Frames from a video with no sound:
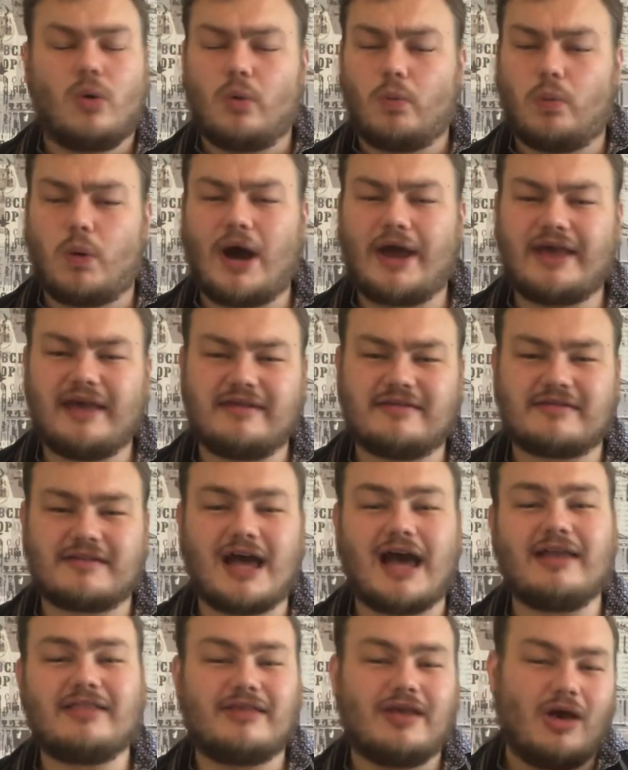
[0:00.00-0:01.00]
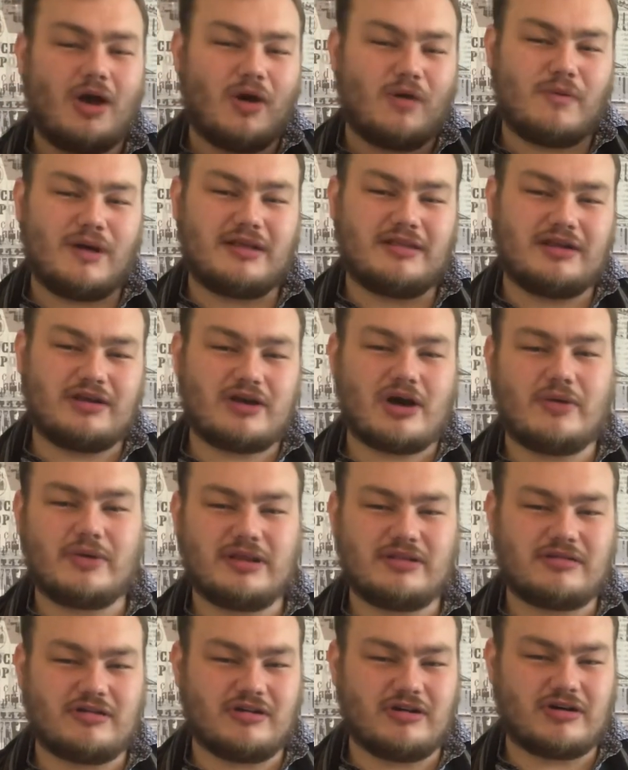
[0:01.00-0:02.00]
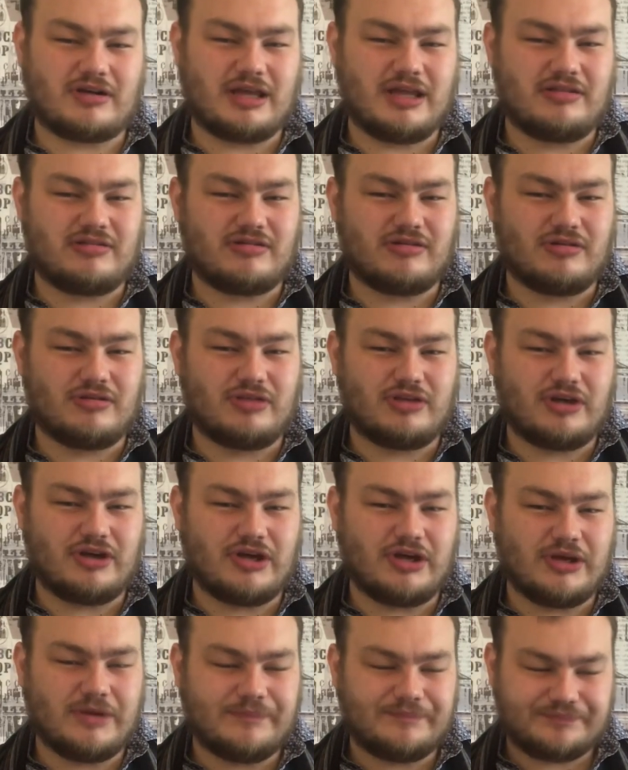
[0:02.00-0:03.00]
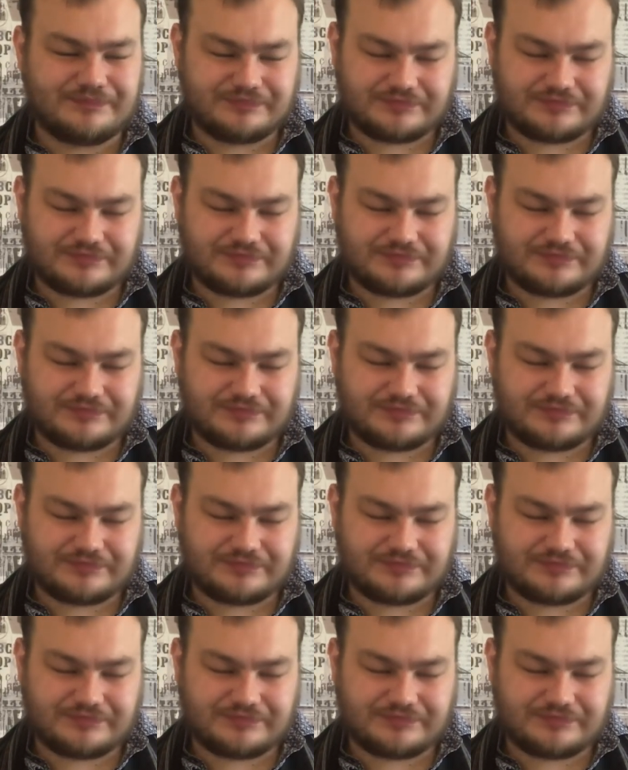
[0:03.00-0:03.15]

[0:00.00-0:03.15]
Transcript: Why is that? Well, they go in to look into the...